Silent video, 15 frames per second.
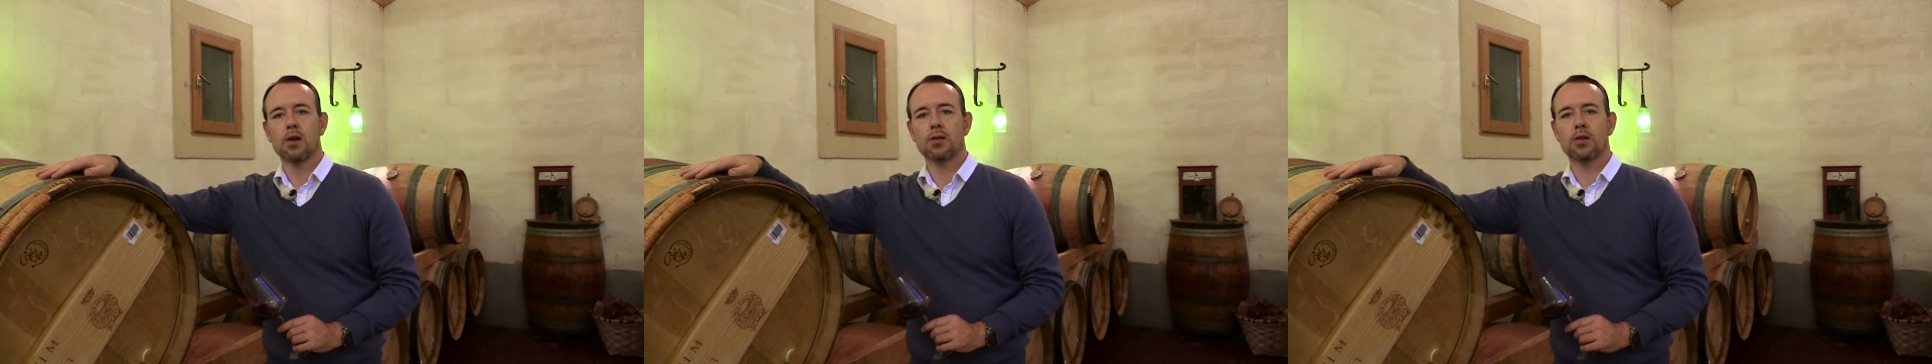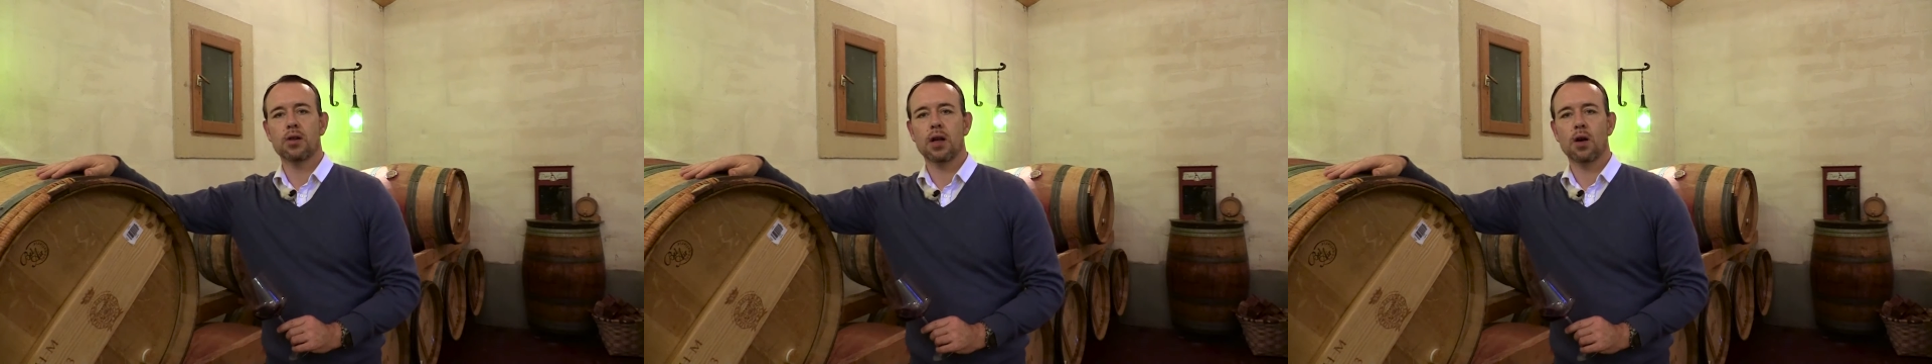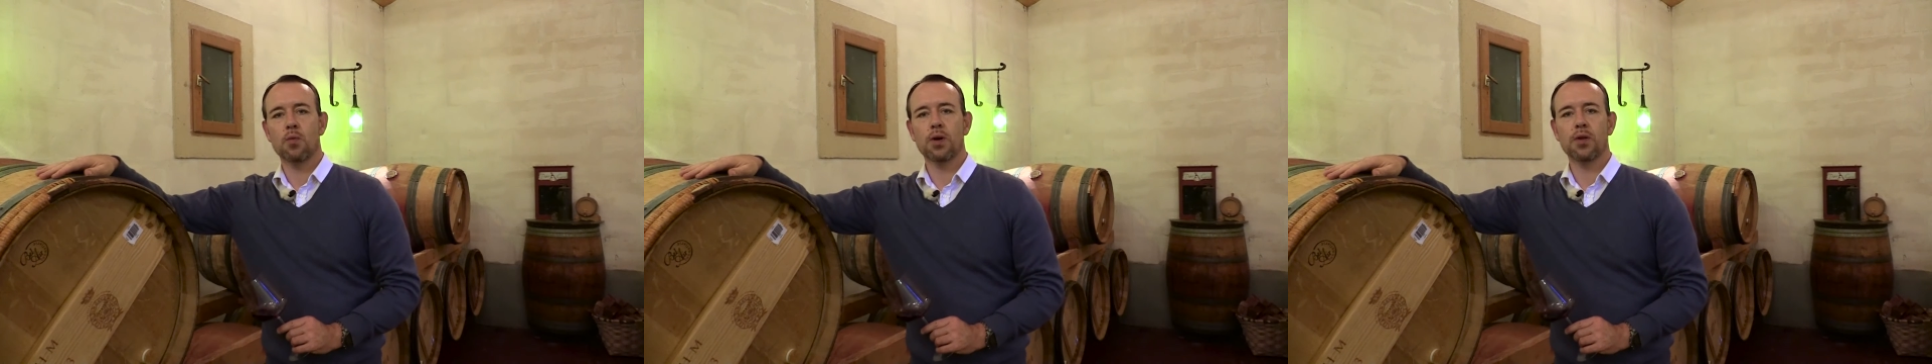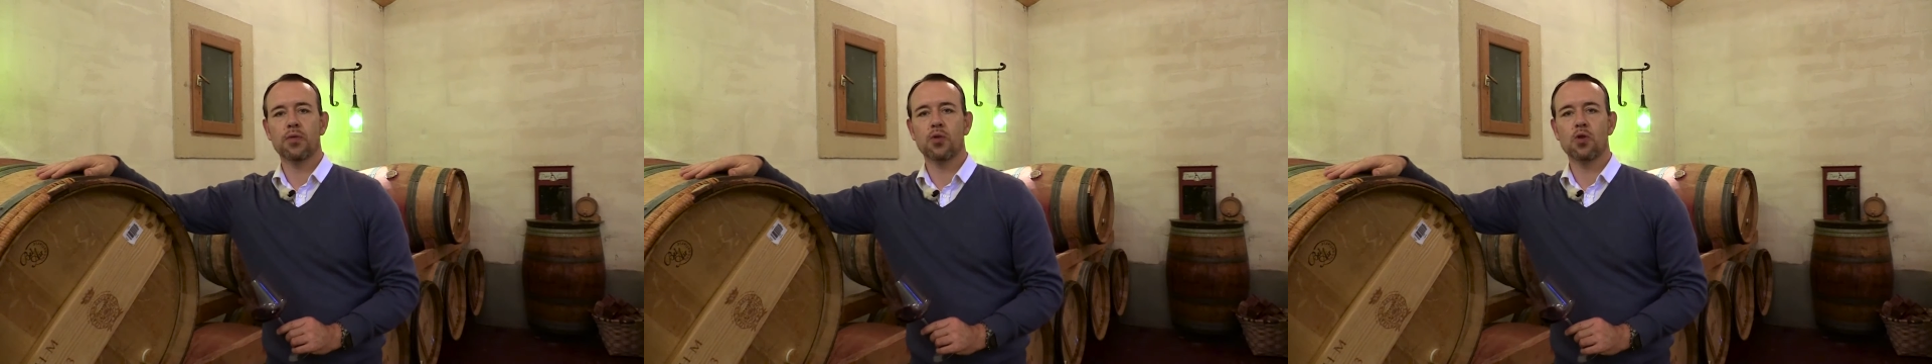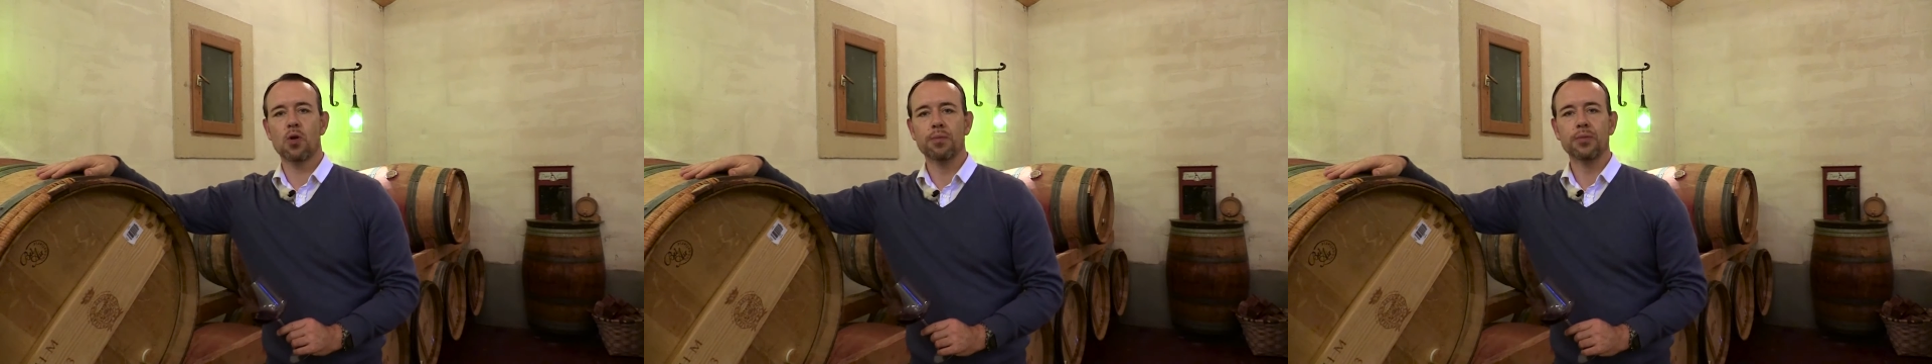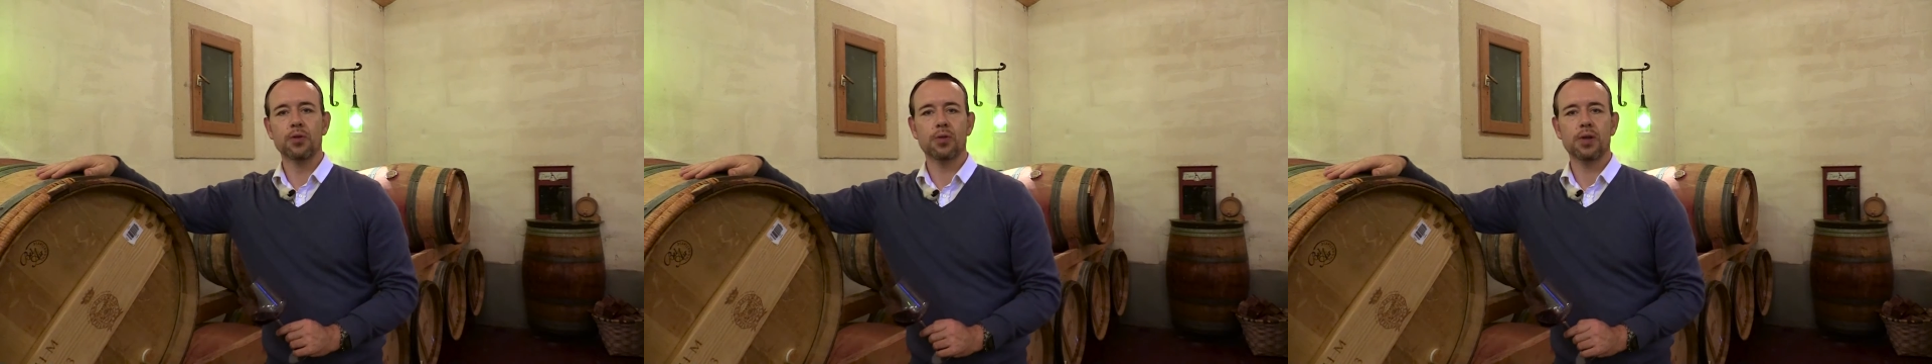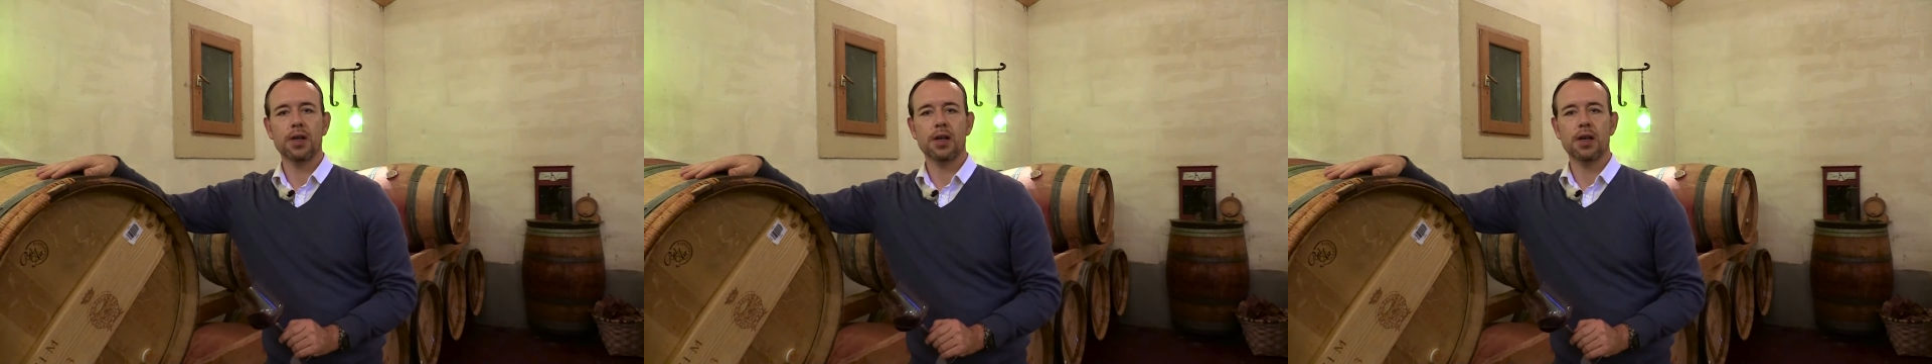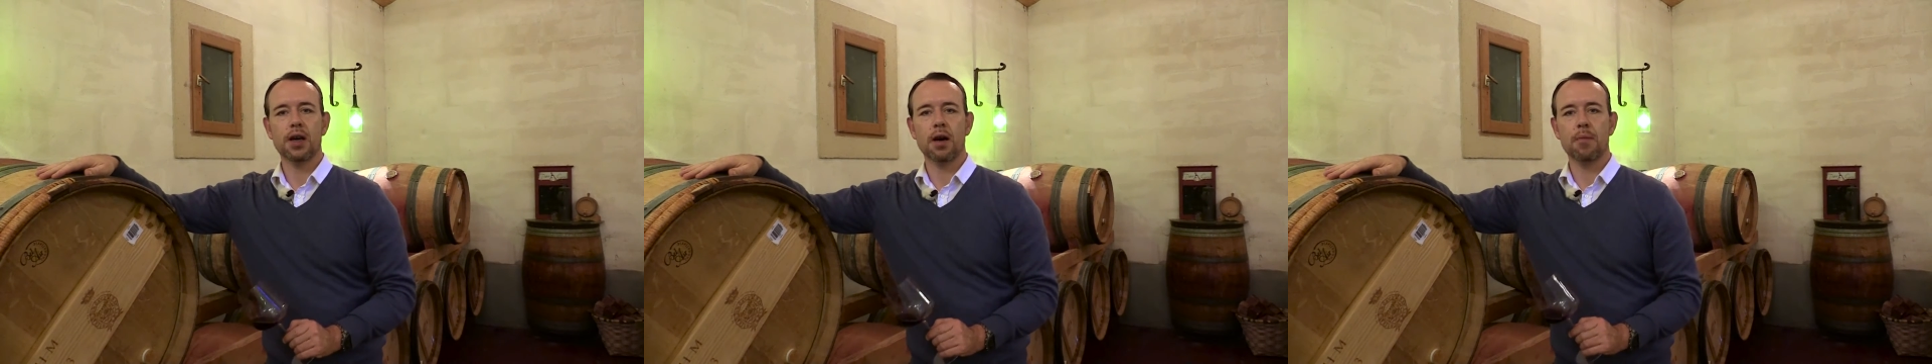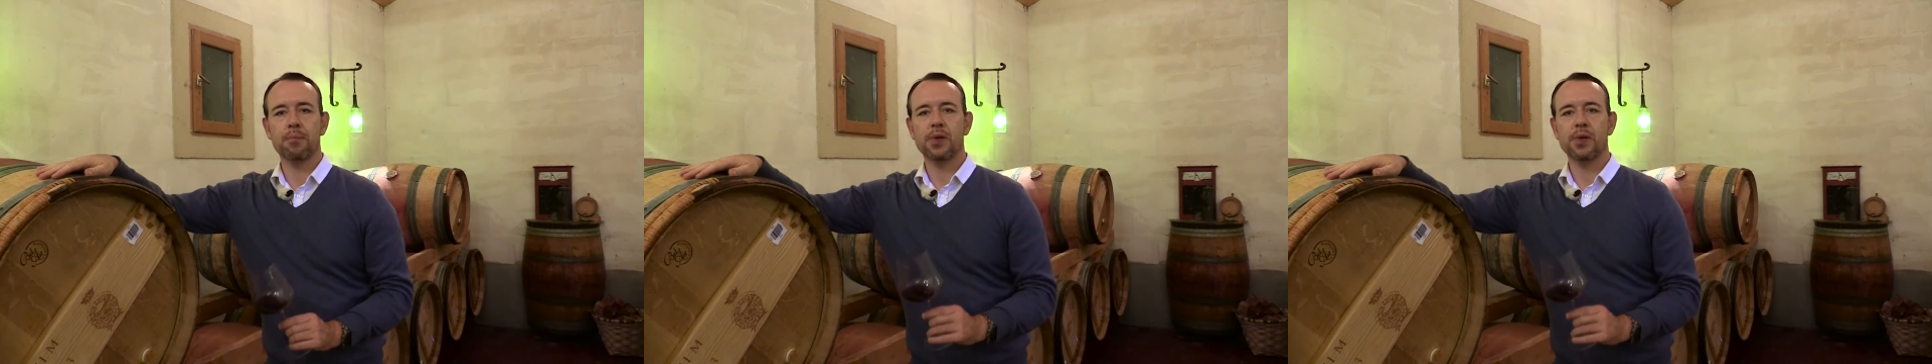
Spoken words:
So now we've come to the